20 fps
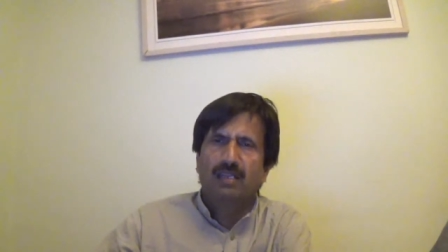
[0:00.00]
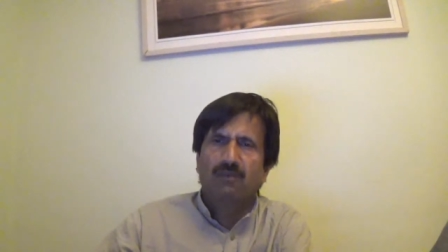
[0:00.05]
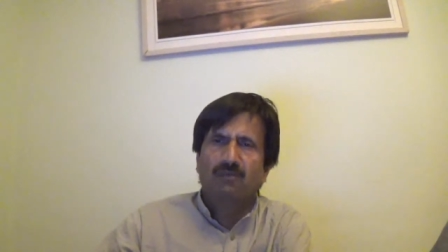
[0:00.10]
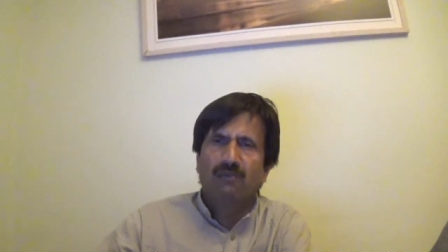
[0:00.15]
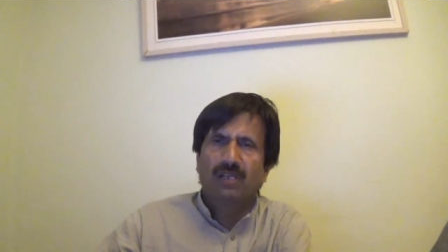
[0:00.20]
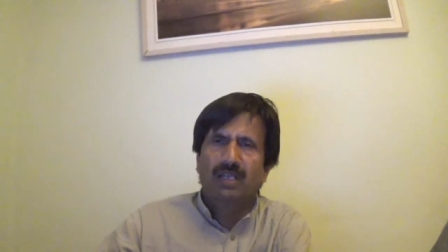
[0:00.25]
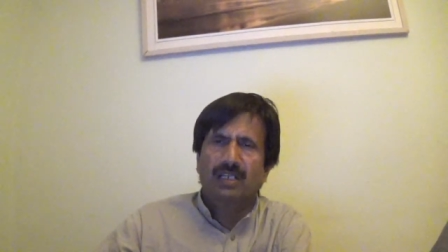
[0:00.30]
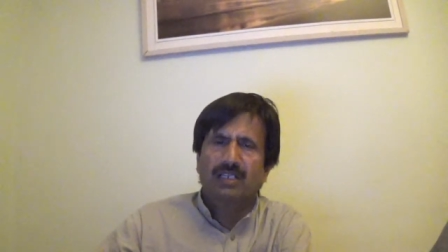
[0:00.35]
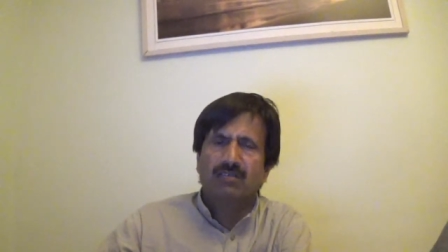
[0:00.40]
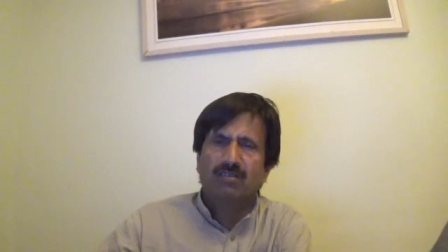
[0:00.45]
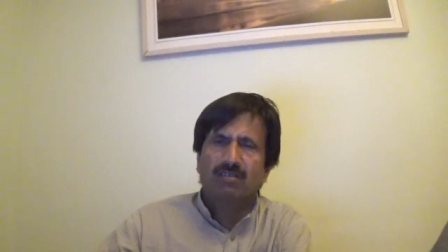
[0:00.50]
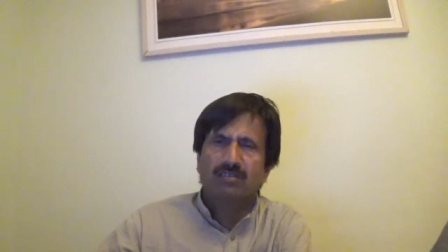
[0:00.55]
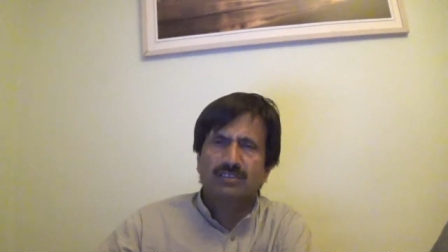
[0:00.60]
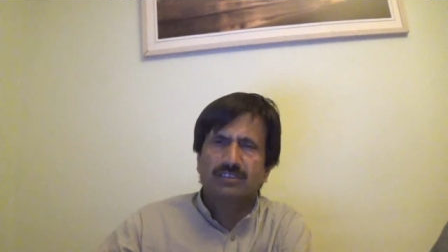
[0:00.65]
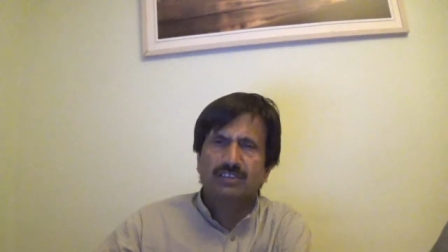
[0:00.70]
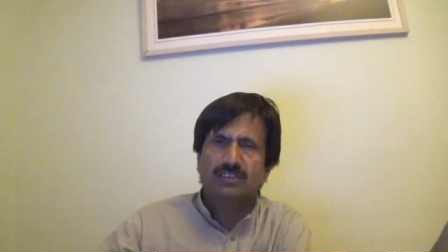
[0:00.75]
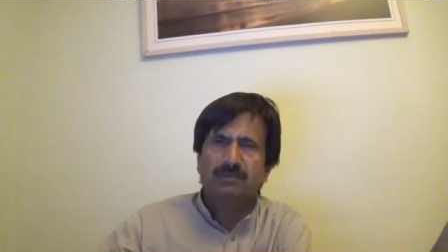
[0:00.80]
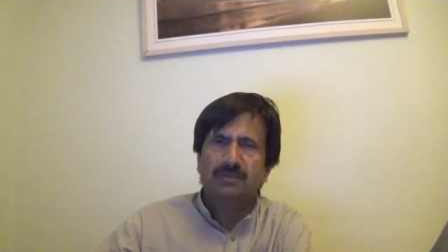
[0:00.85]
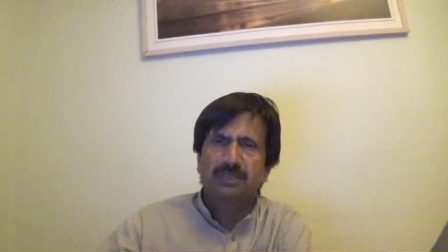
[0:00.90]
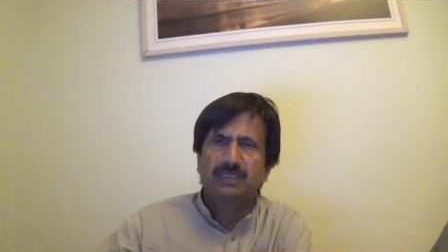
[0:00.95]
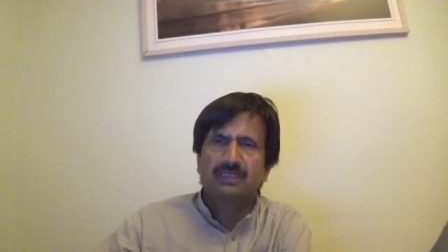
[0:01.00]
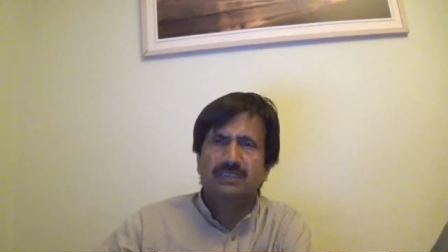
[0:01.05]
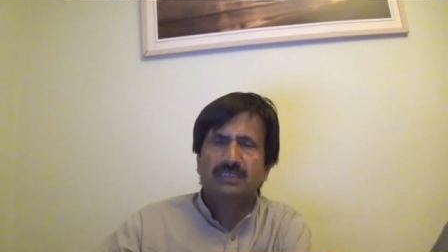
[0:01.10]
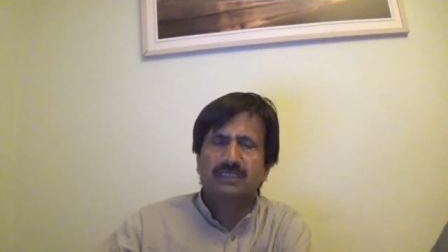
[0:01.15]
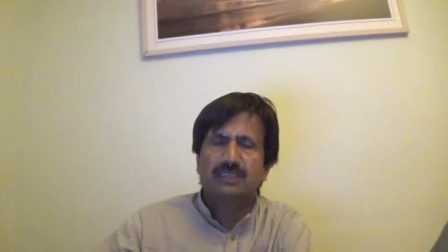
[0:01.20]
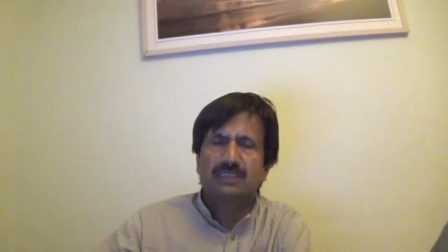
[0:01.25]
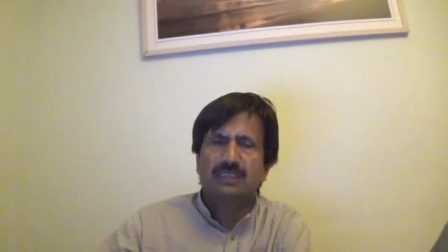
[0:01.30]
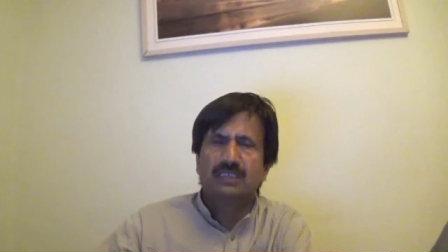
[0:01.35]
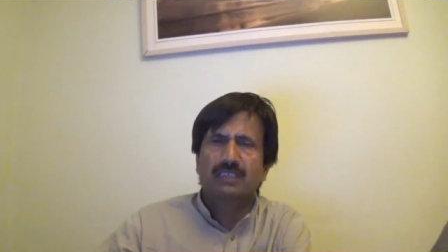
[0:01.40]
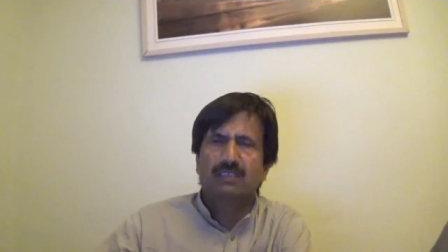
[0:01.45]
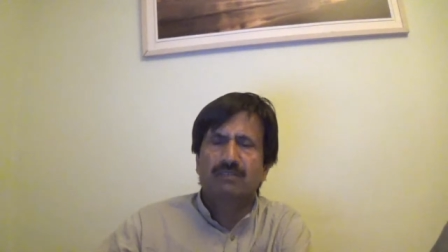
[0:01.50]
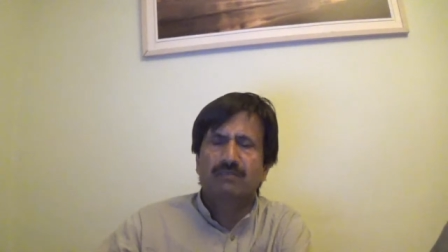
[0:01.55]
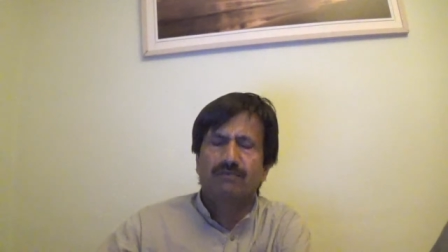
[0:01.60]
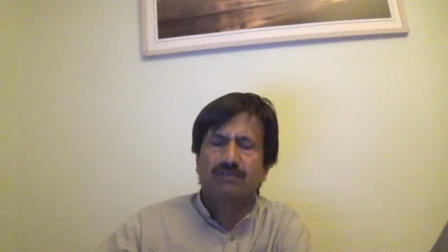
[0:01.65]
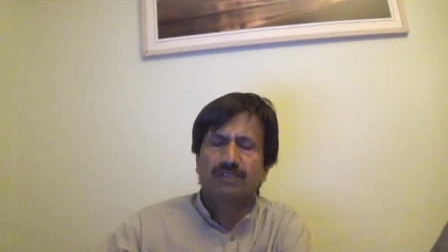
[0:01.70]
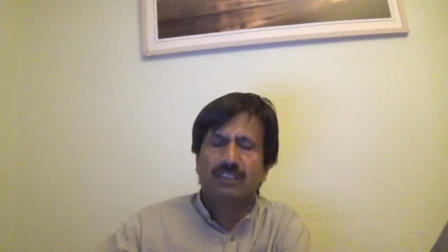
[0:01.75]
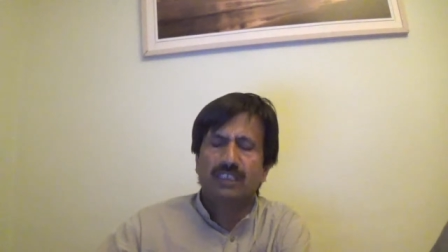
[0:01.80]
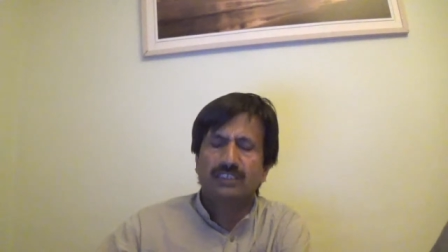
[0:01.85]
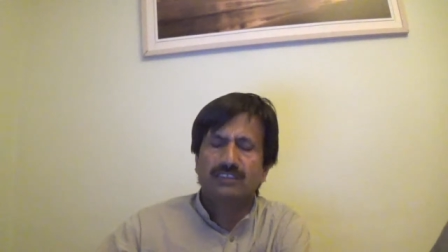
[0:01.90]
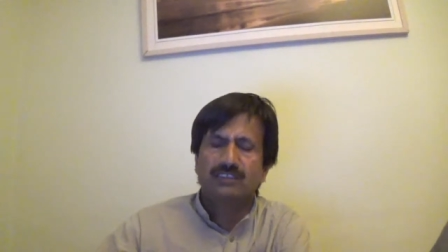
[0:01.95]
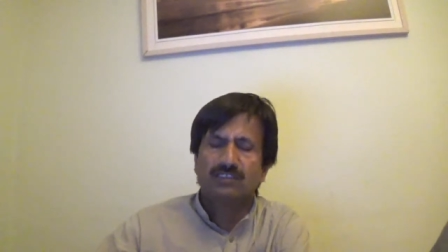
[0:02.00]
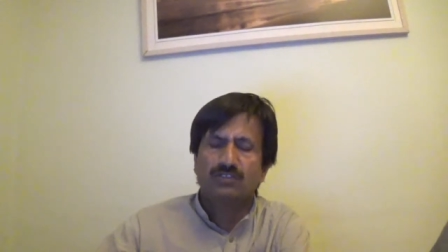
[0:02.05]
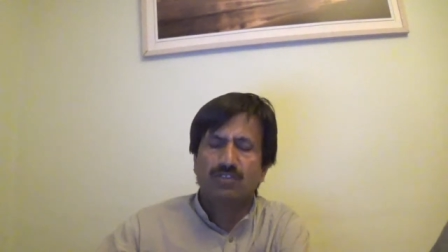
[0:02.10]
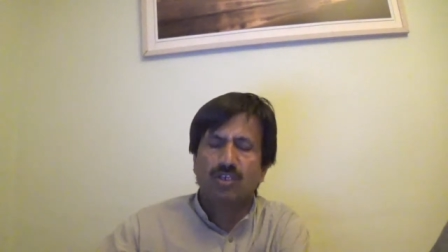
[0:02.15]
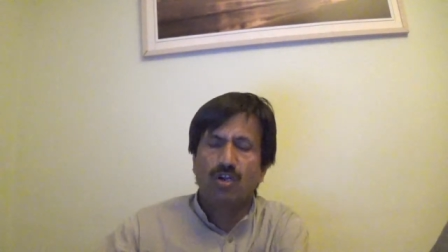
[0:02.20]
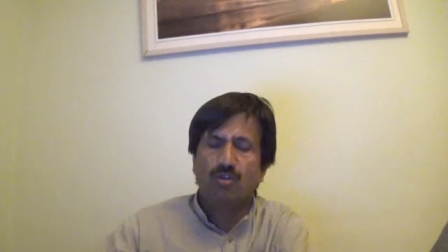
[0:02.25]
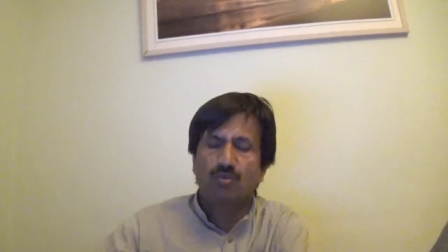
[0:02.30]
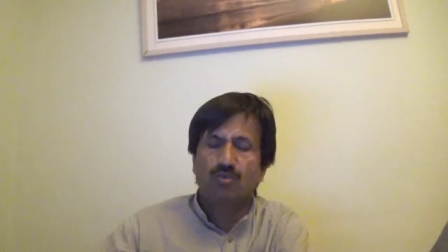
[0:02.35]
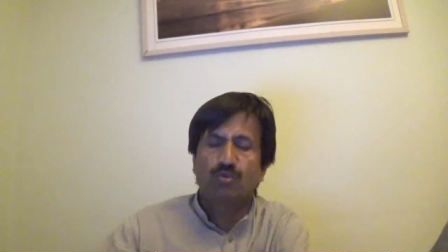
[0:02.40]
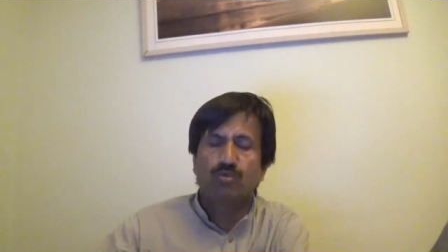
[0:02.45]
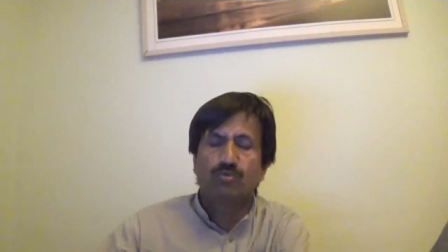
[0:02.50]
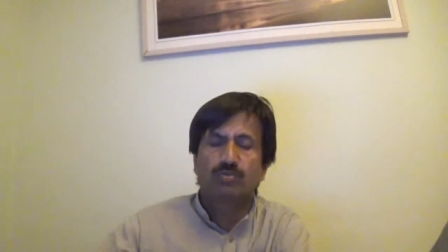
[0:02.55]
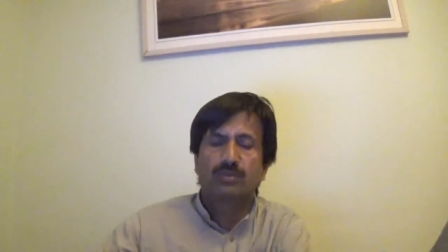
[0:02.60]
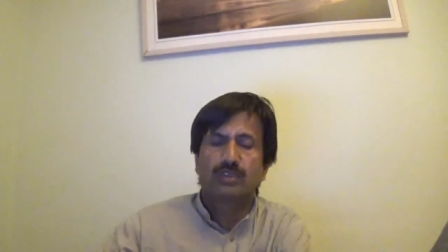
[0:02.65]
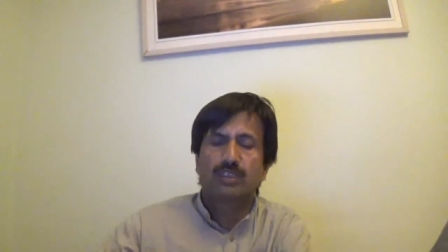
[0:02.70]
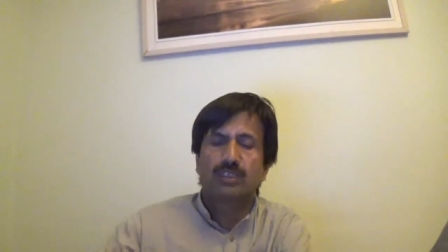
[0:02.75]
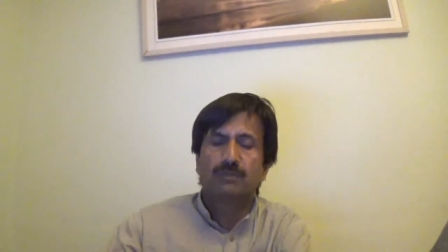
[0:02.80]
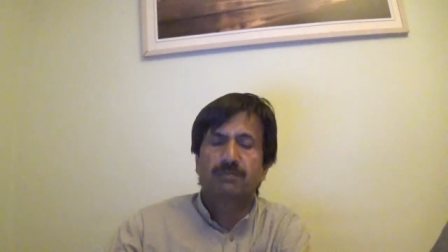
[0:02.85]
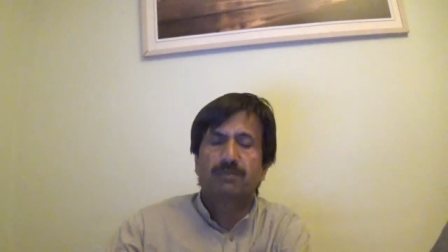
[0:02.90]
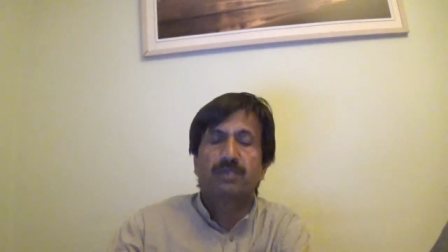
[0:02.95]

well, constipation, that is how to uh,